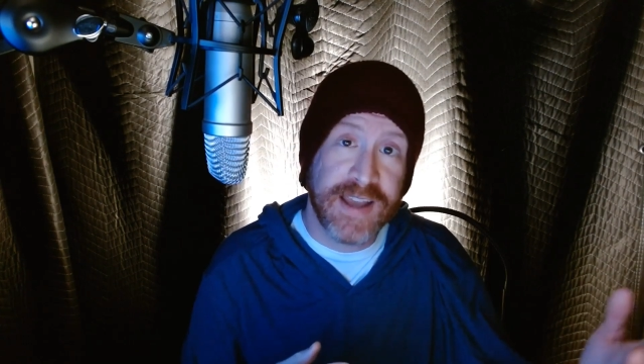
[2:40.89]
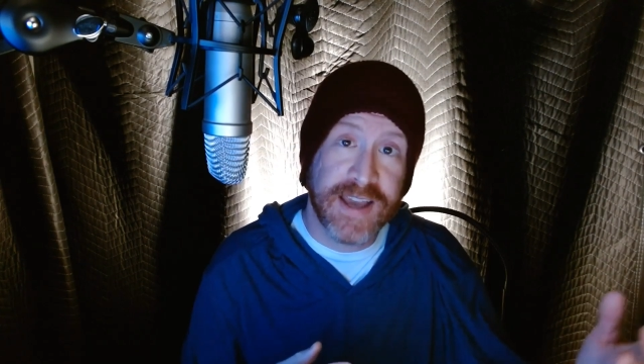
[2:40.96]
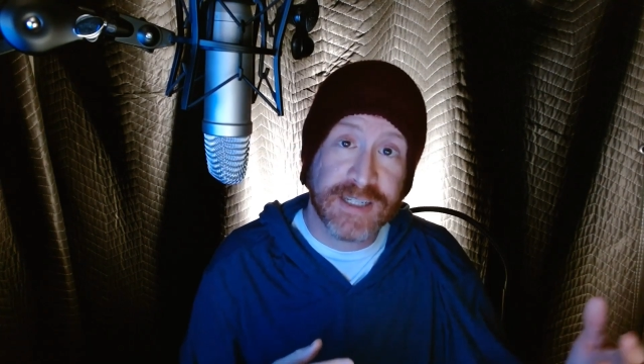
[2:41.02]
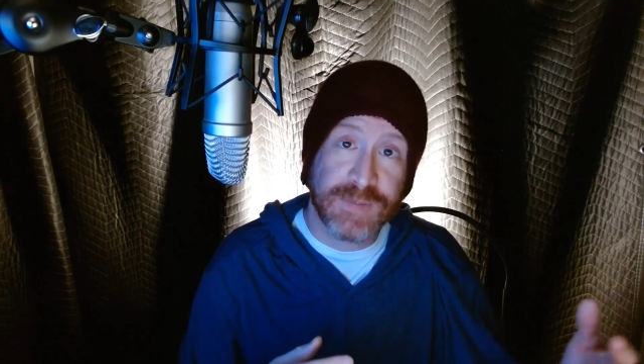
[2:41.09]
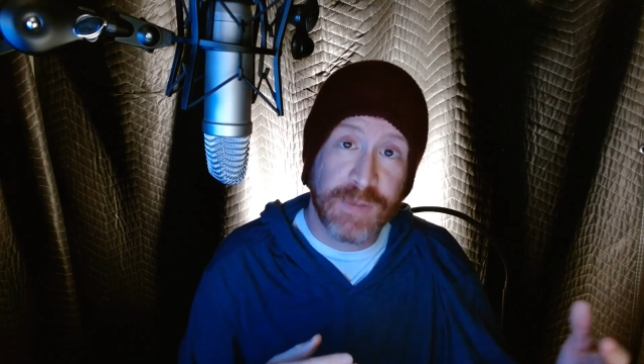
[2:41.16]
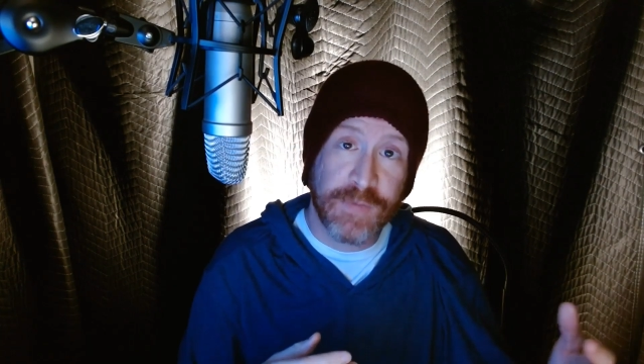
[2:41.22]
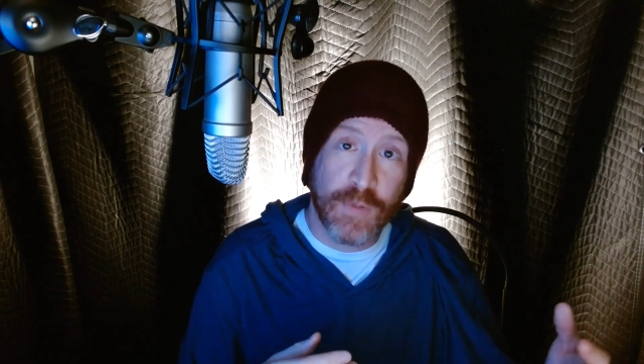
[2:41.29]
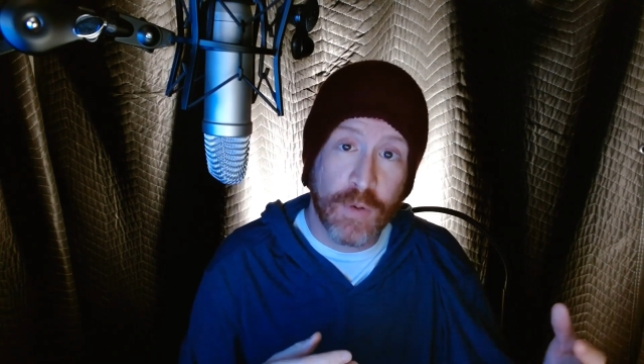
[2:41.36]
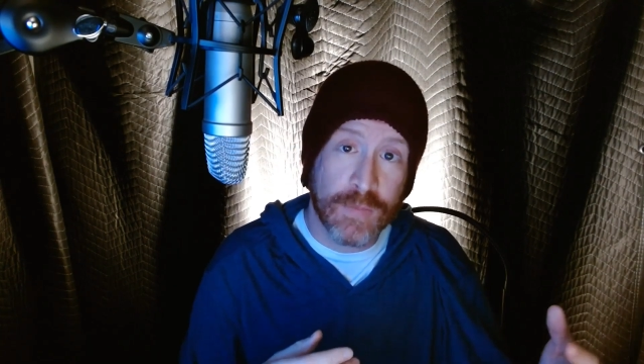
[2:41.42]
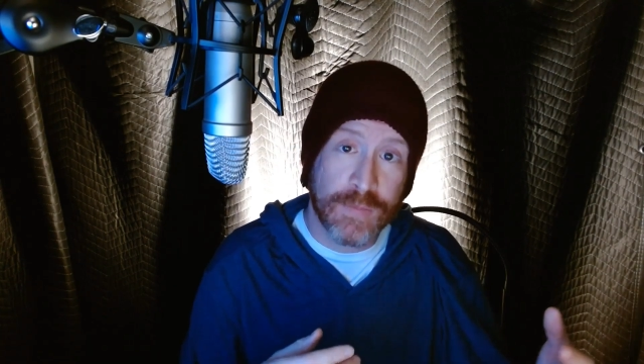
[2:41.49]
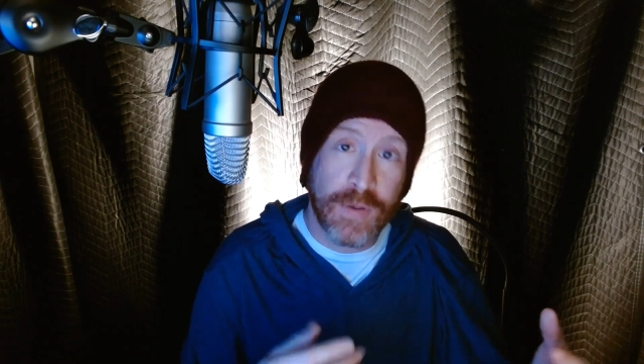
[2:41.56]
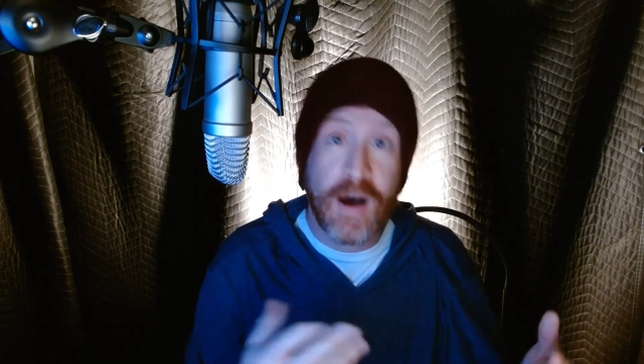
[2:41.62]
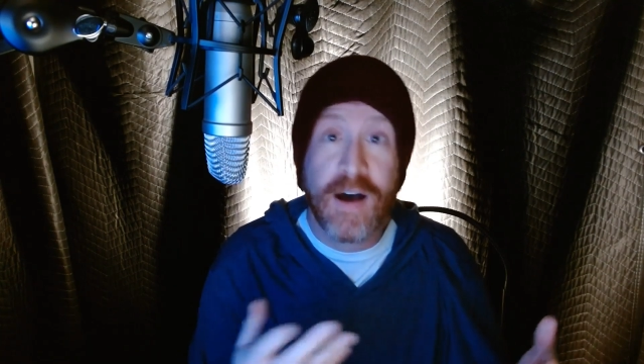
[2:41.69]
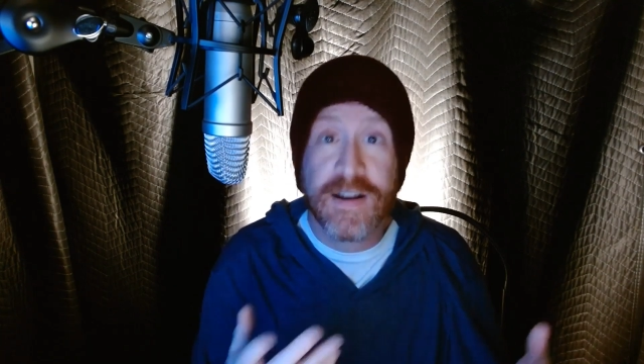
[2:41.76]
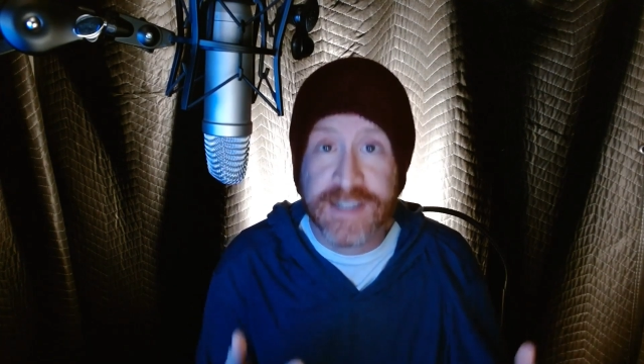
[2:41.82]
next before
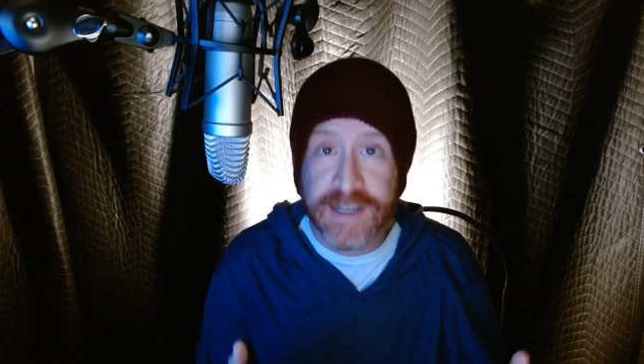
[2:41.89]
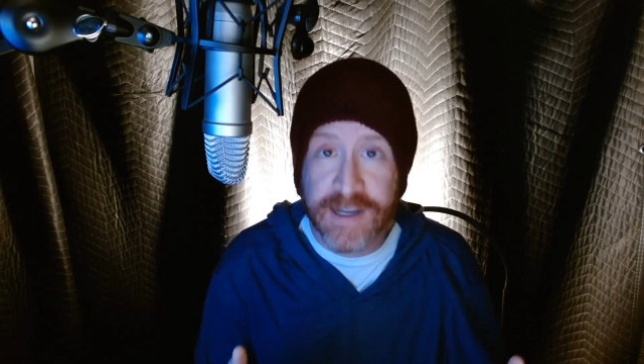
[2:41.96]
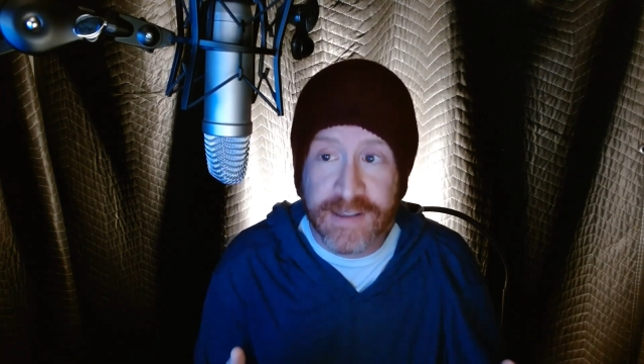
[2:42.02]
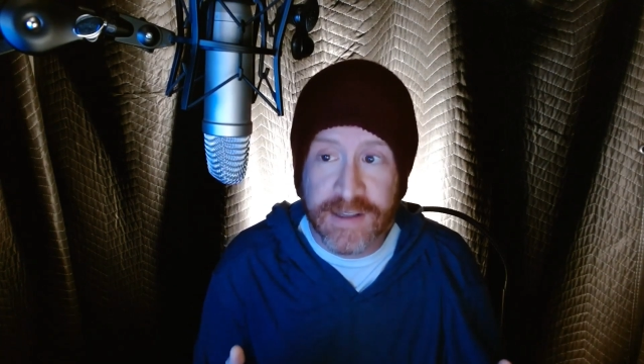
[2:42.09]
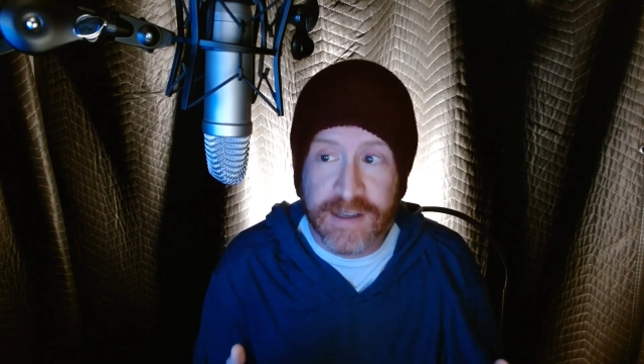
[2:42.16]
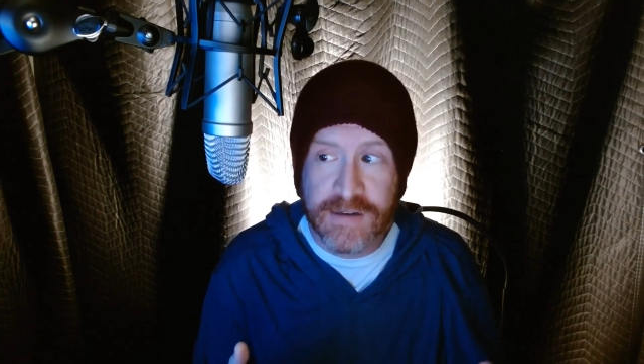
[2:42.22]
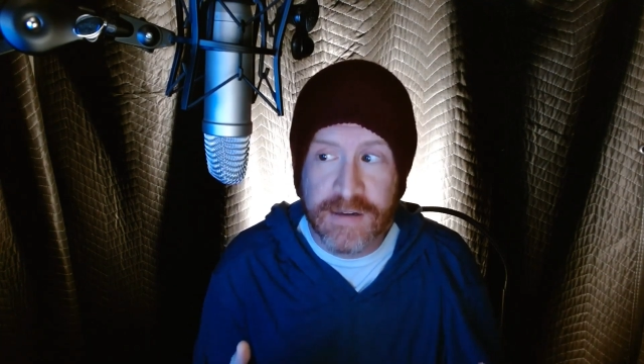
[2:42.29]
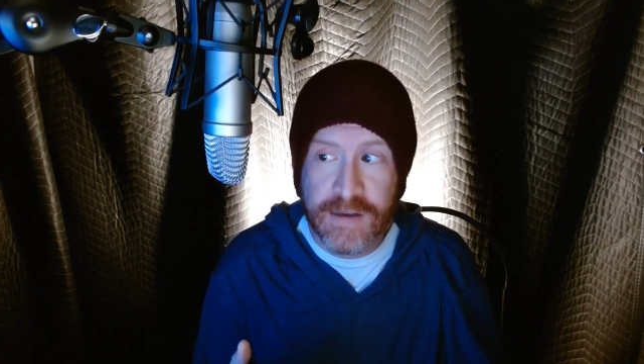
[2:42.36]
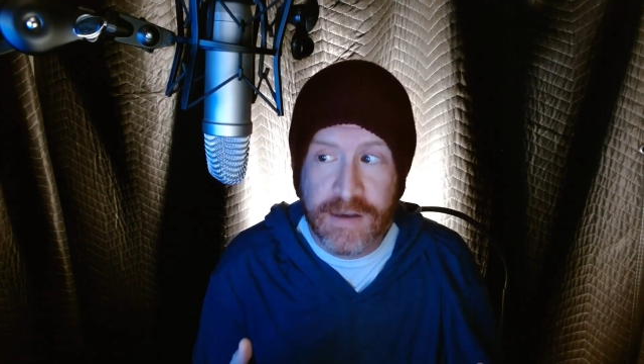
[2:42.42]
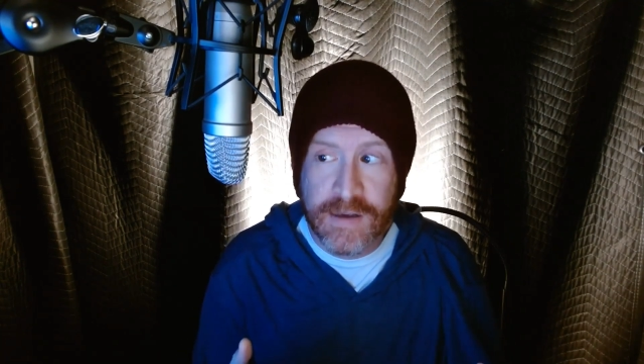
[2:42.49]
pausing and then